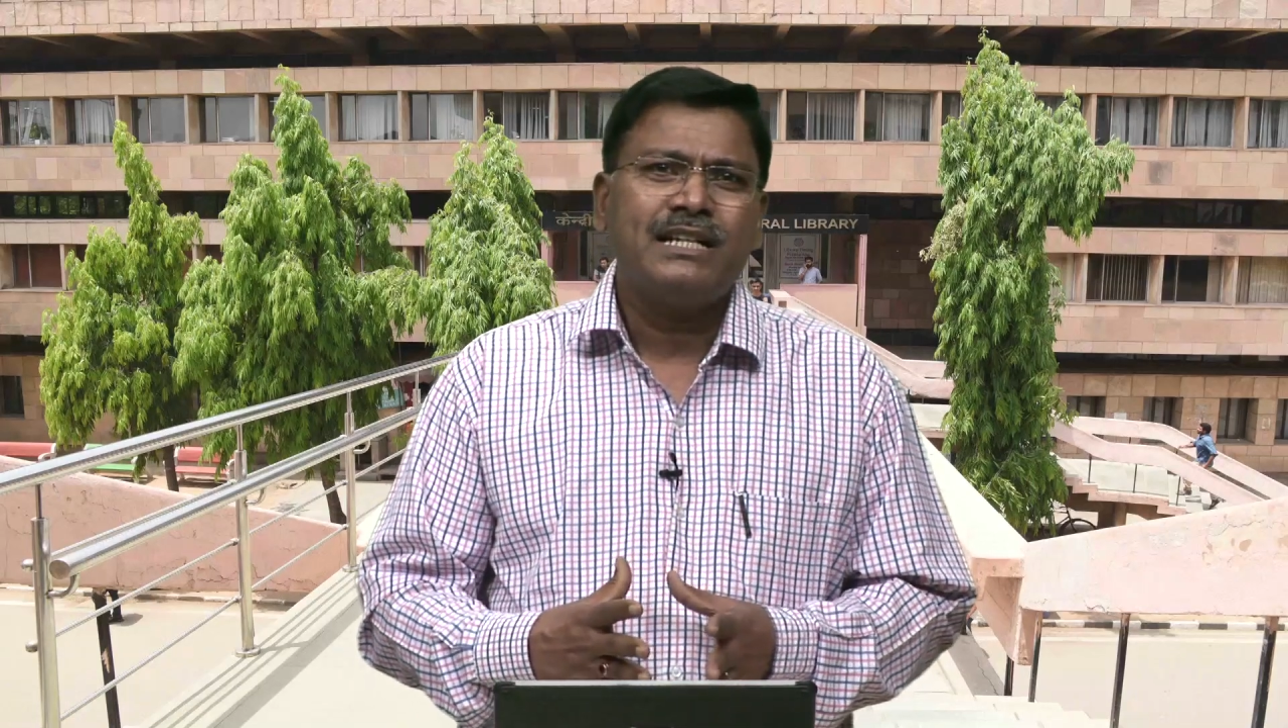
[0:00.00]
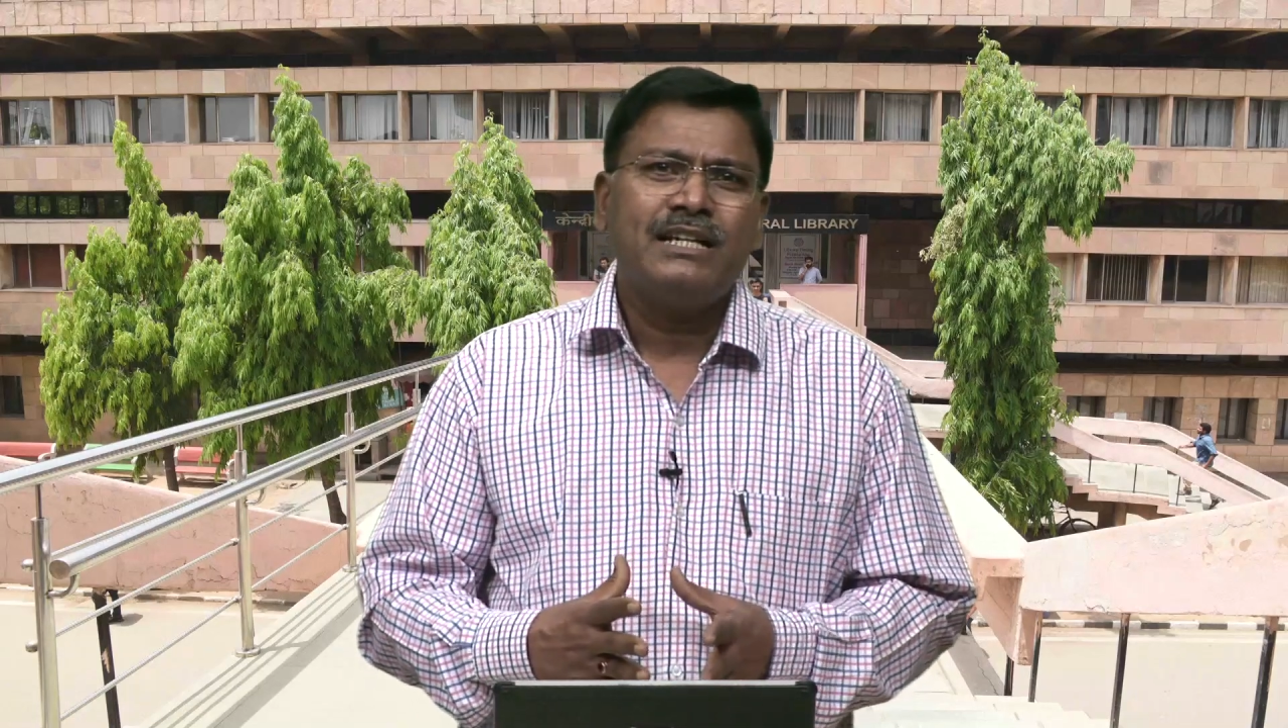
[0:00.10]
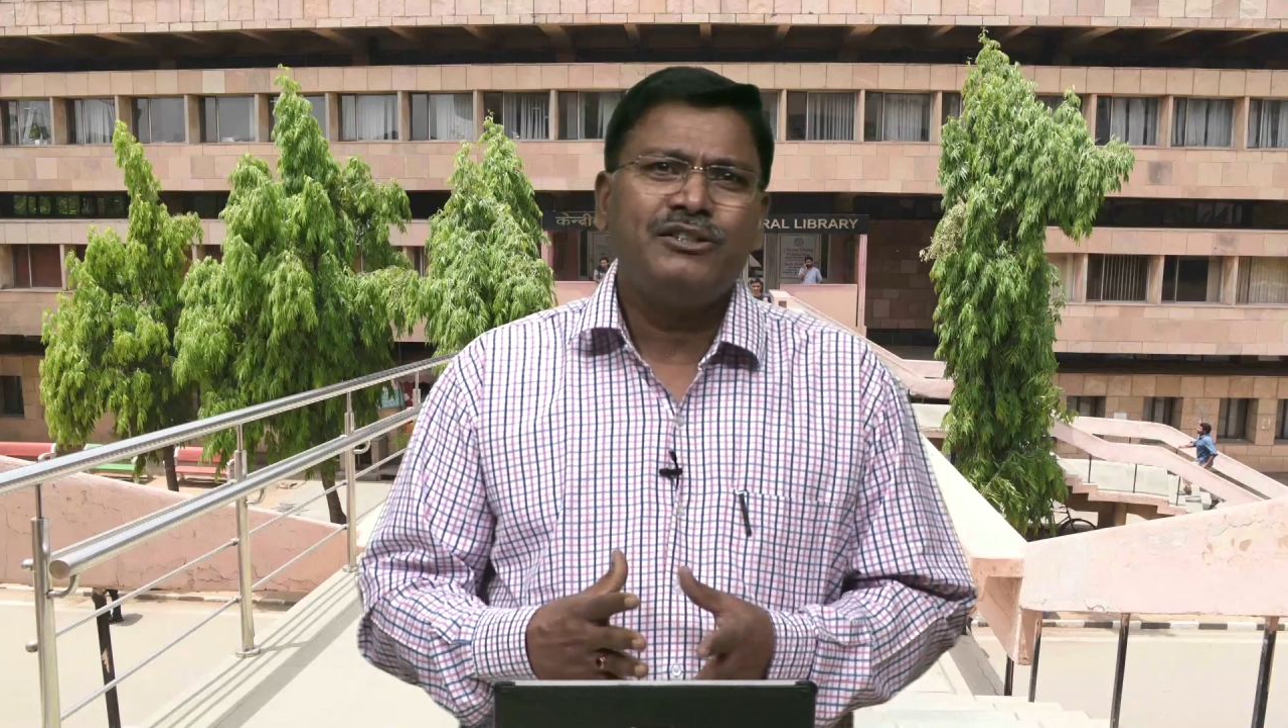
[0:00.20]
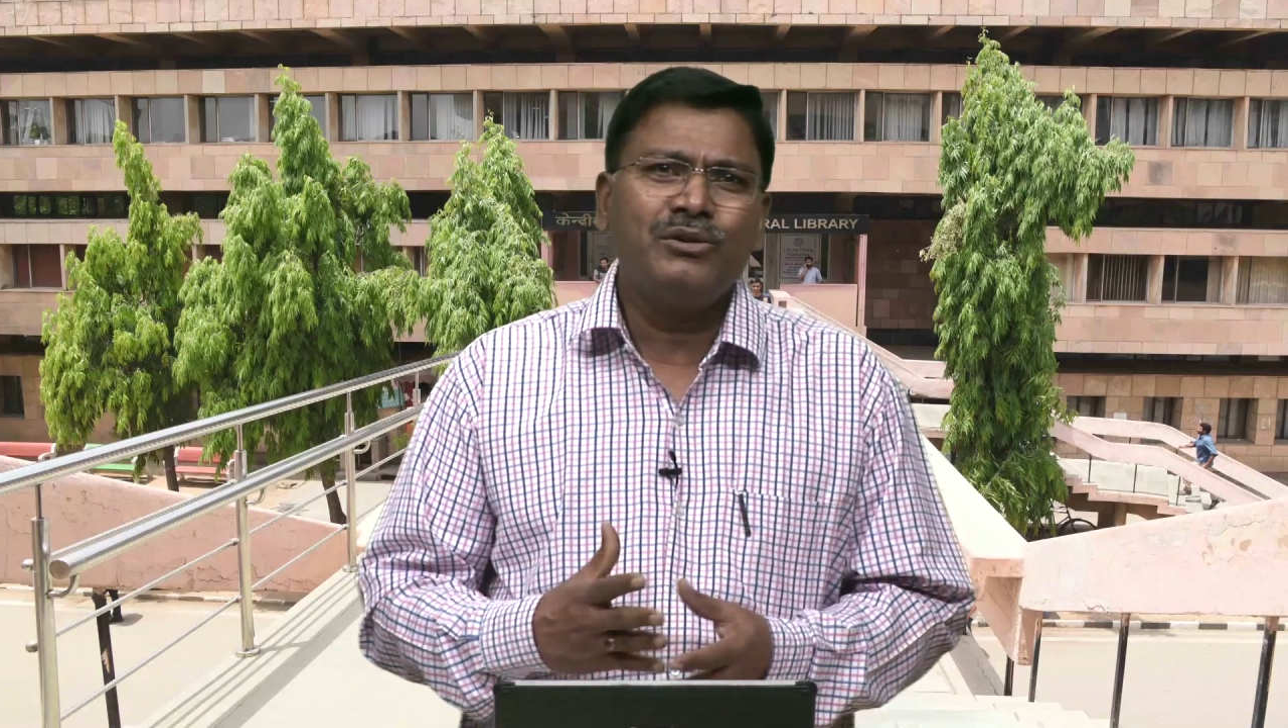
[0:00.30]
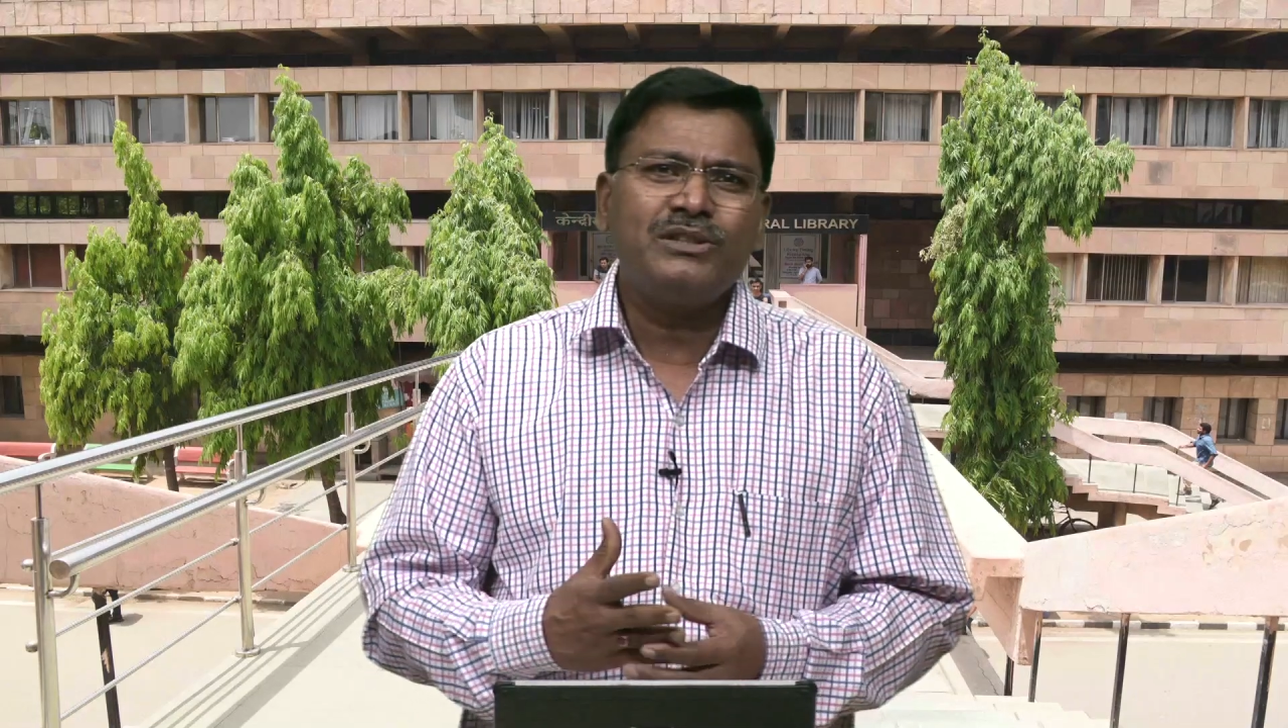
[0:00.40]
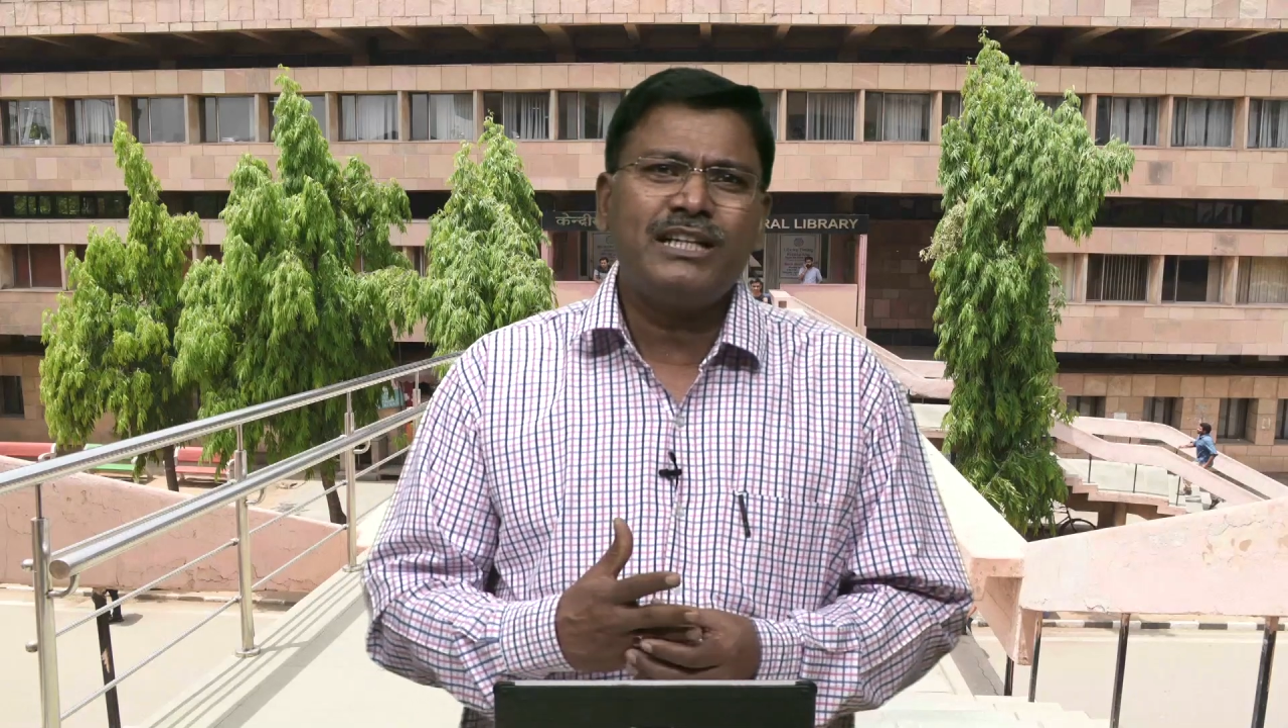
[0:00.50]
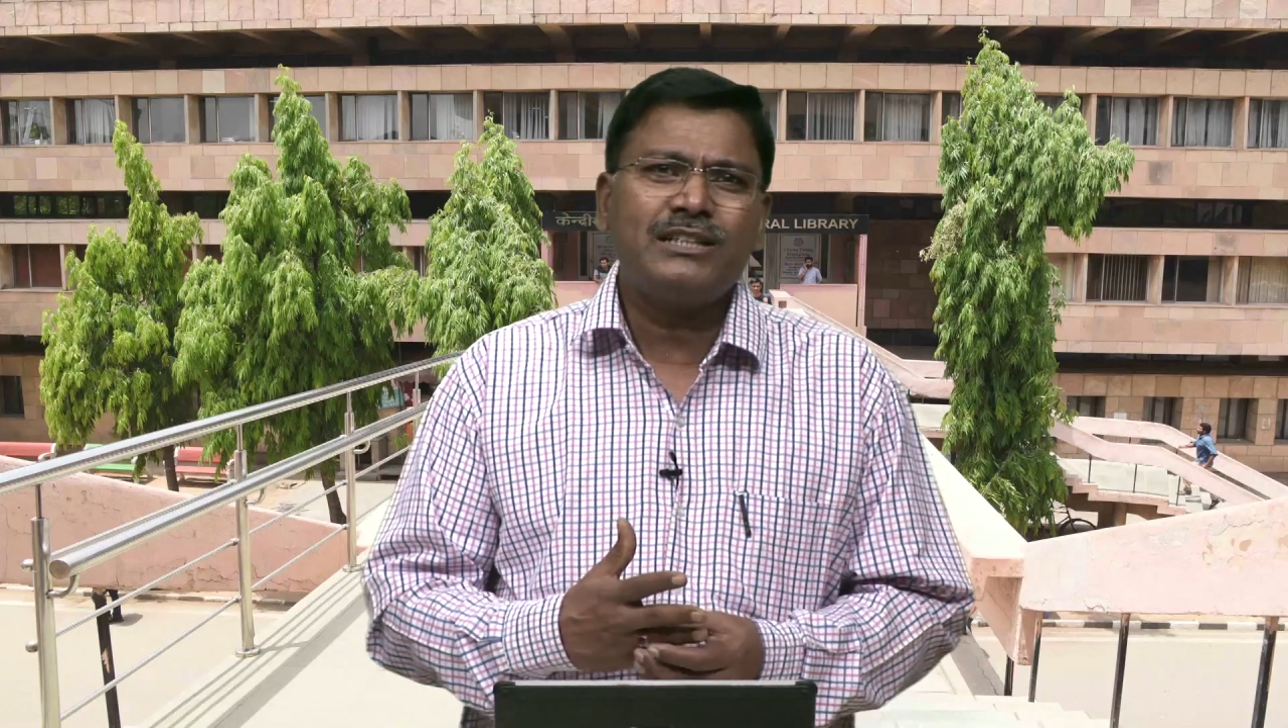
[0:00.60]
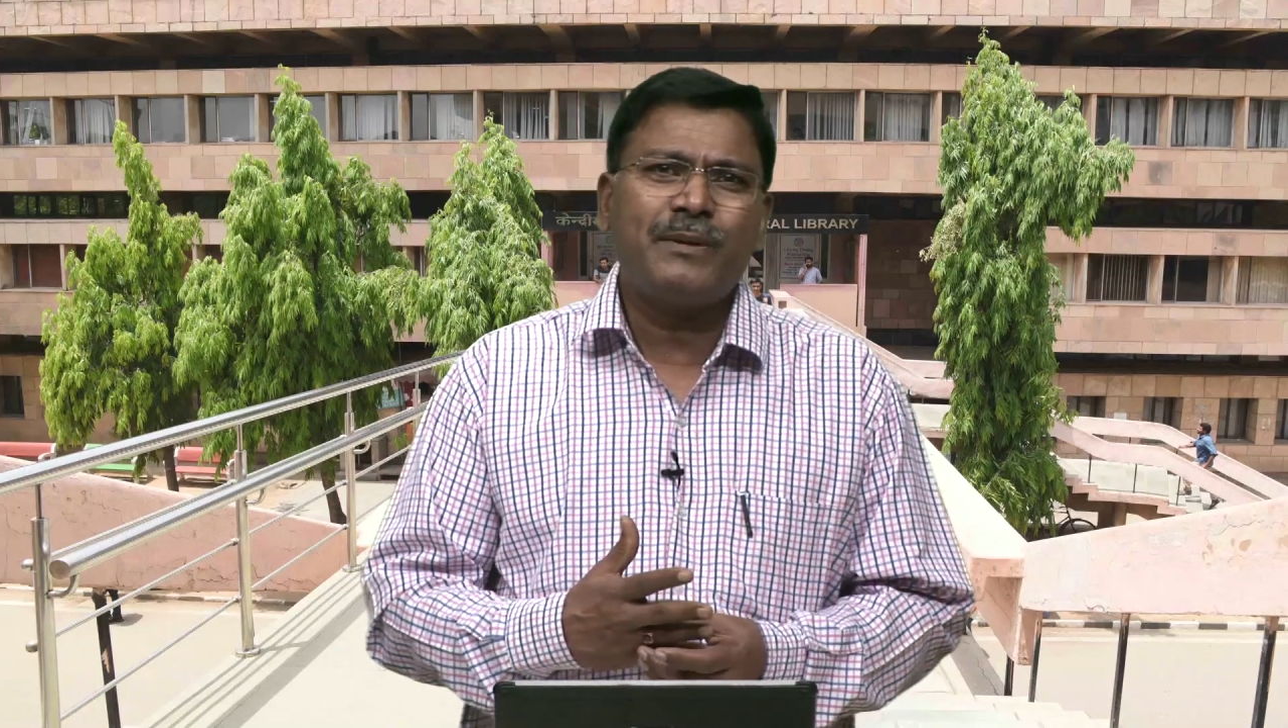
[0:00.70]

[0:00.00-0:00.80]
users'